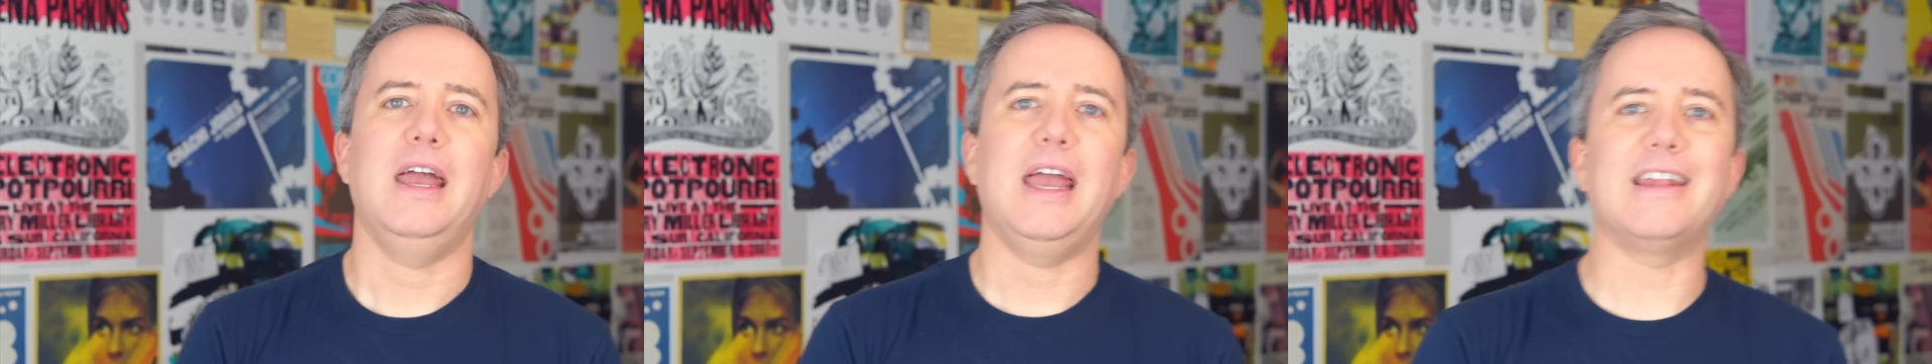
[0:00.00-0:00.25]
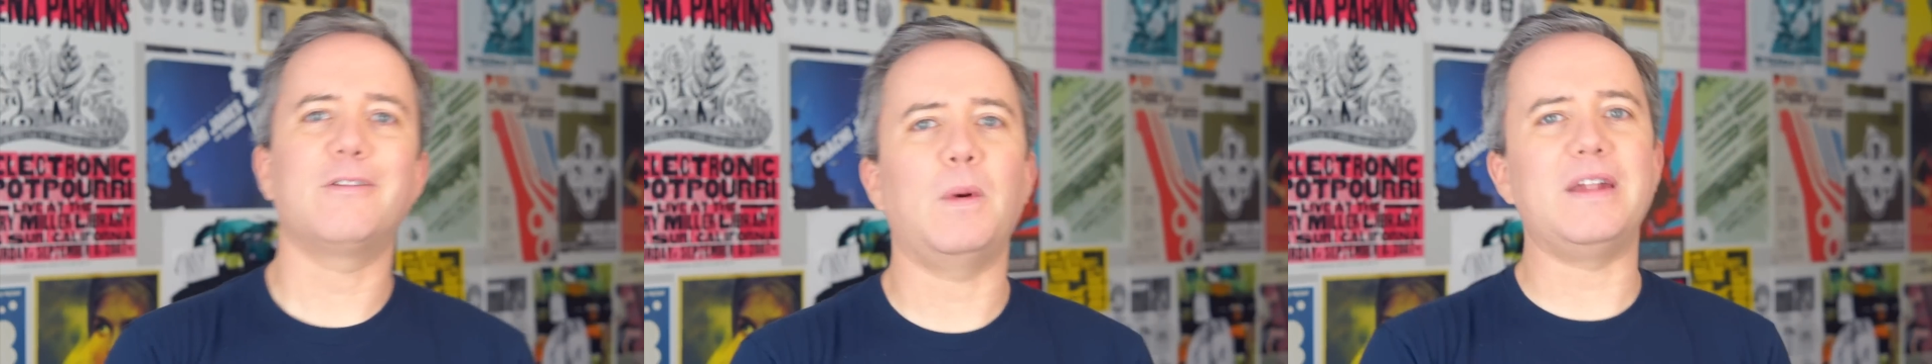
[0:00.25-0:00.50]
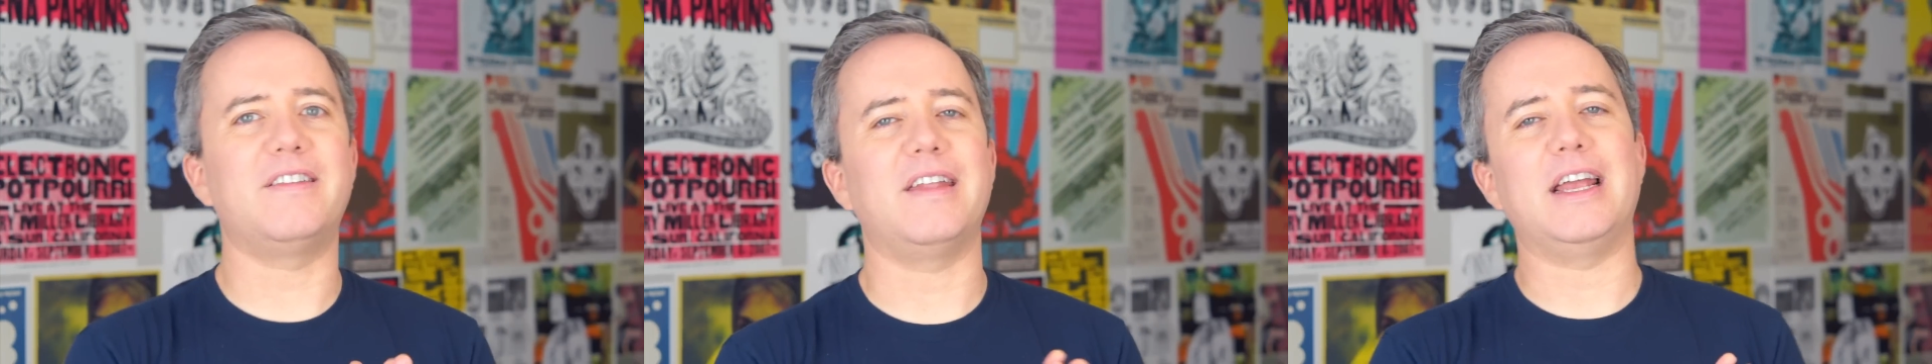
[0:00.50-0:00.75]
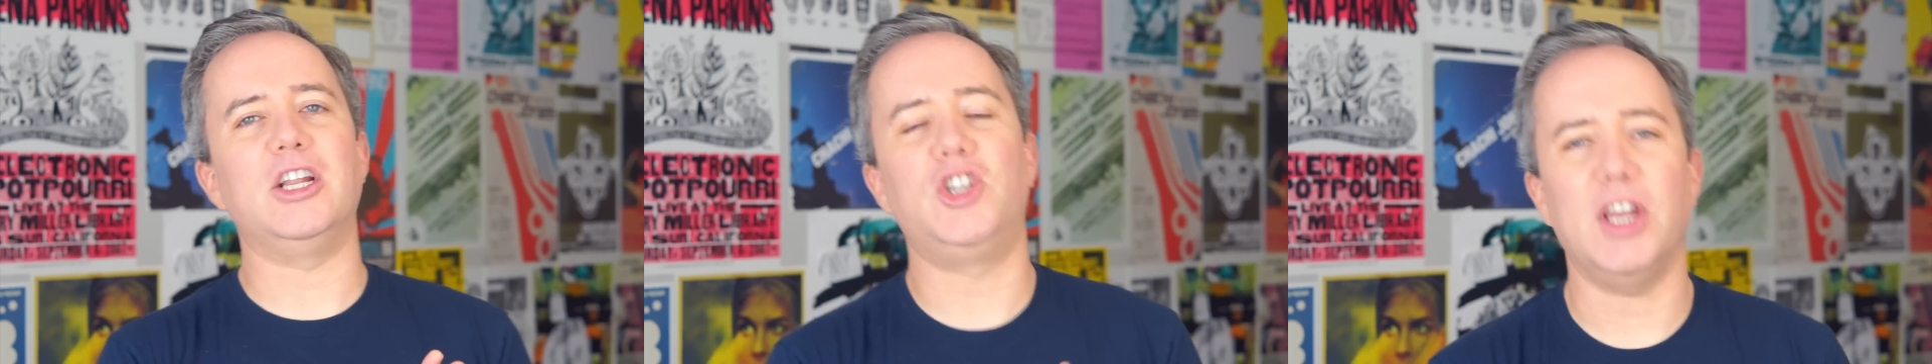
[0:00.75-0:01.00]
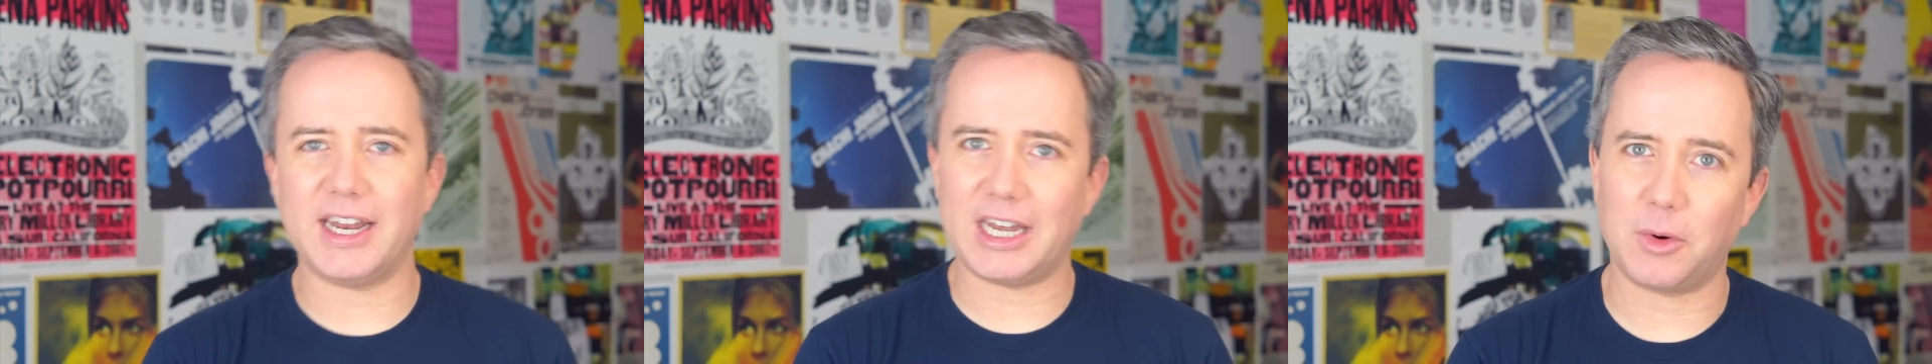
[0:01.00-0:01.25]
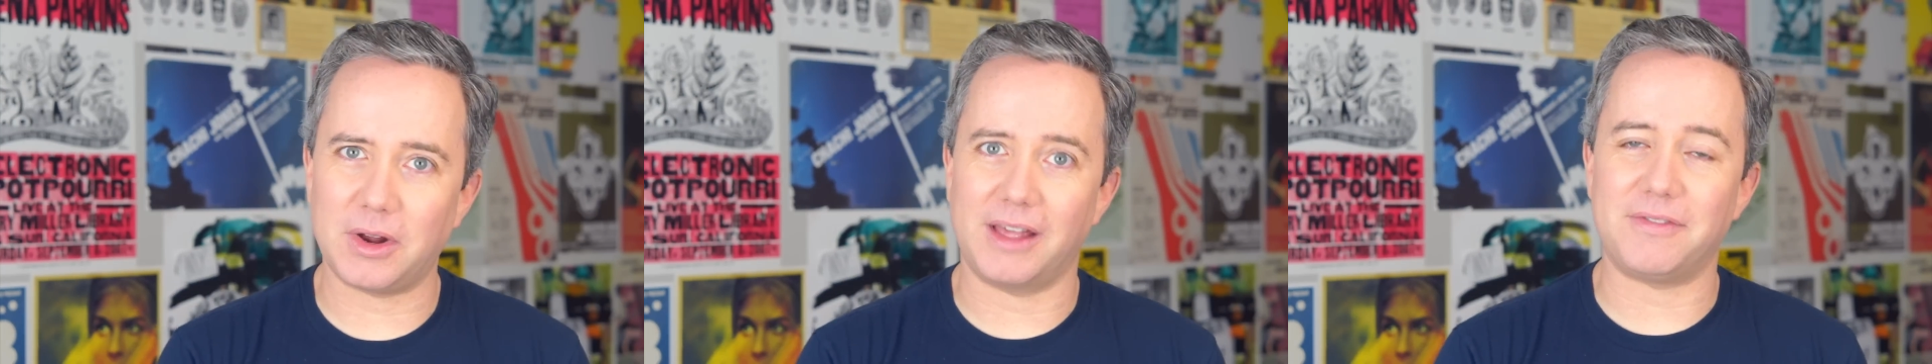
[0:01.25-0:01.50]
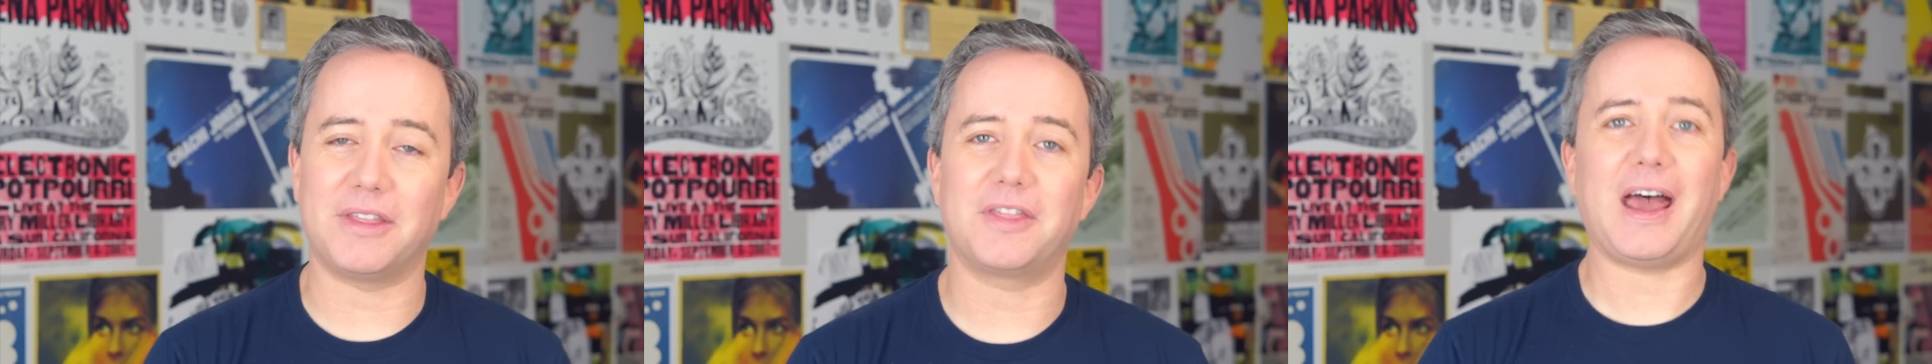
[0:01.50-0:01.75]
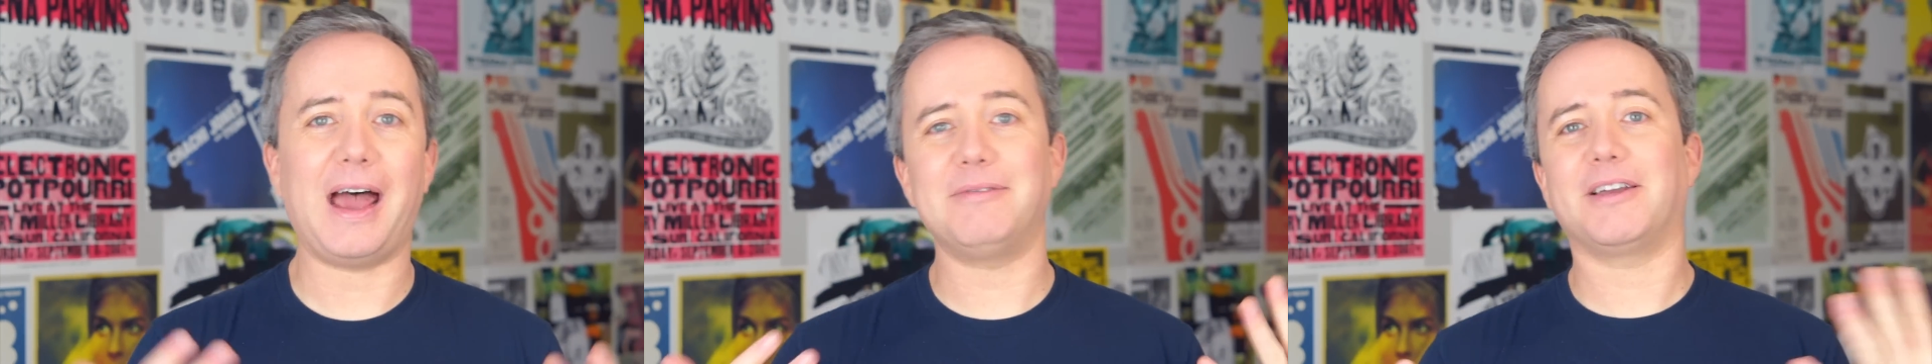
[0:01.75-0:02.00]
It's Wednesday, January
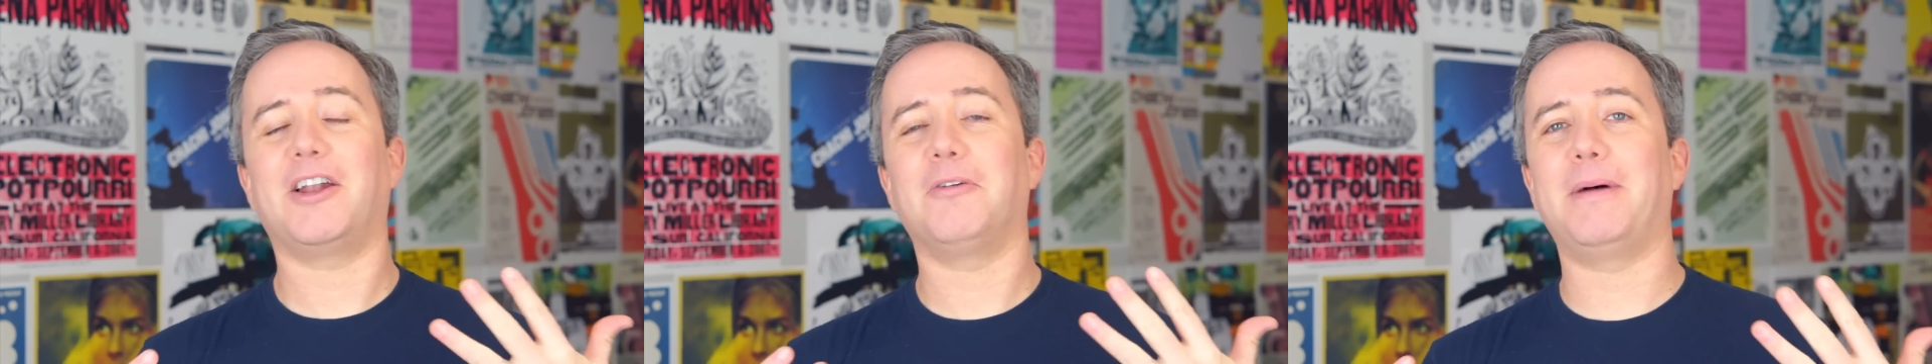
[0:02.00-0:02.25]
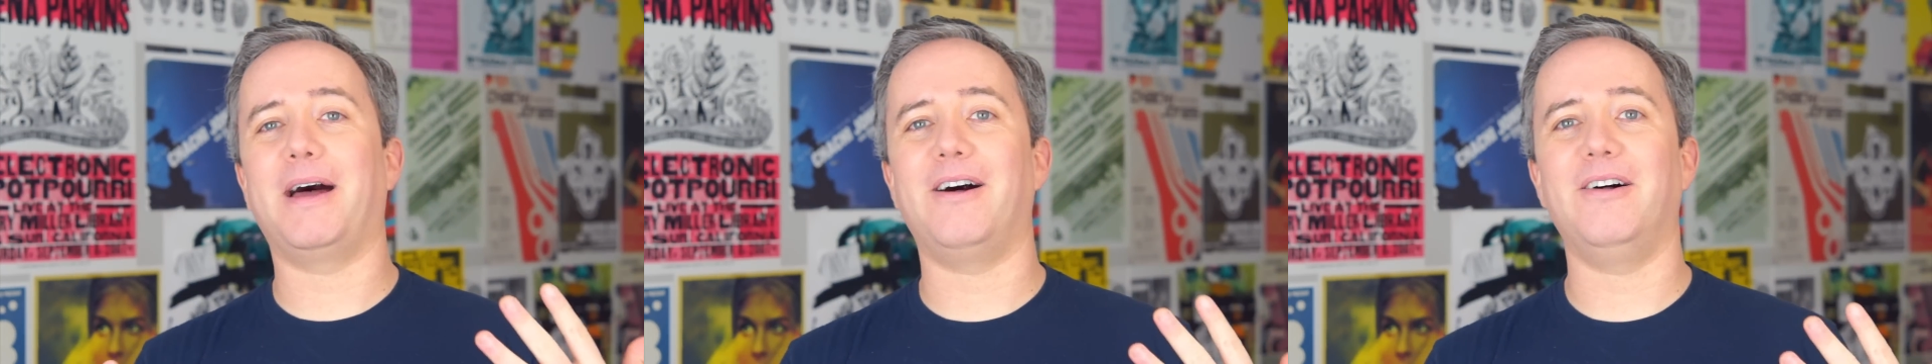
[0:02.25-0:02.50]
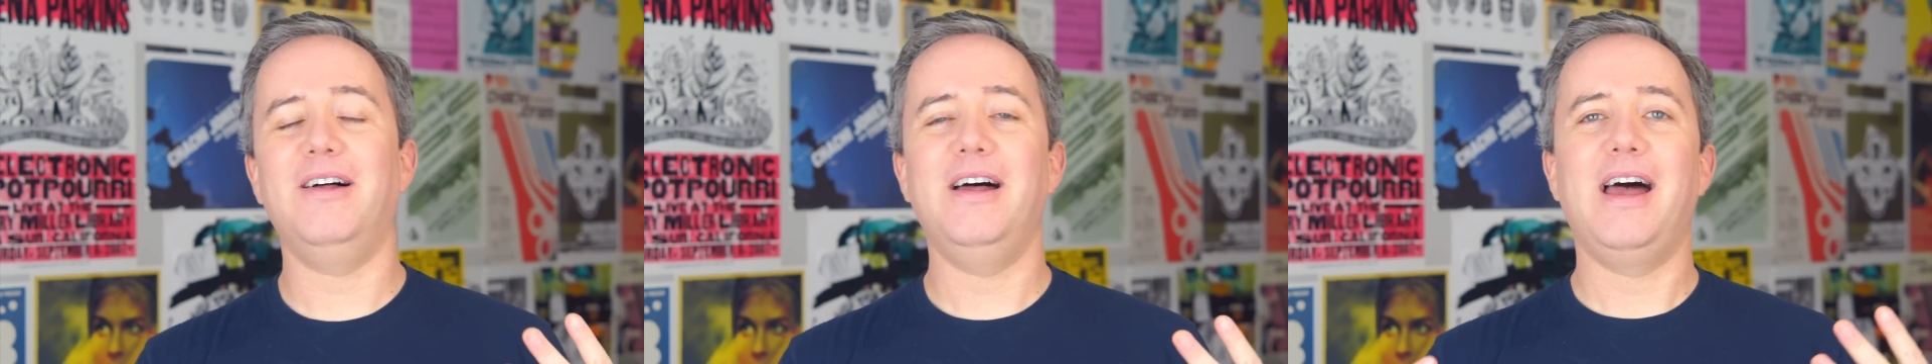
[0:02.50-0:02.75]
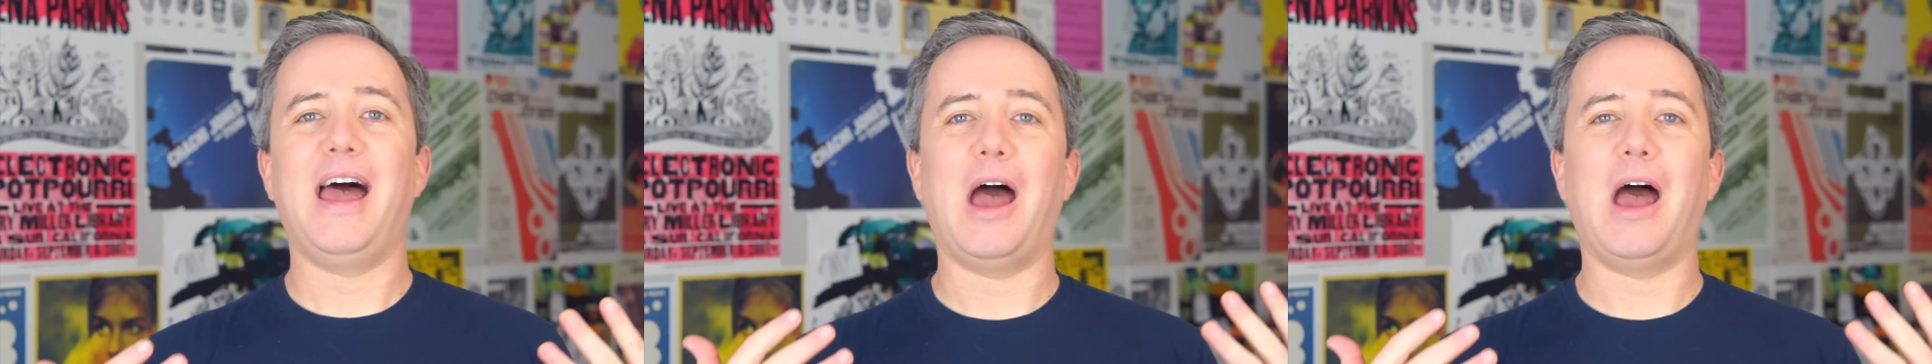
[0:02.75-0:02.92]
11th, I'm Donald Bell,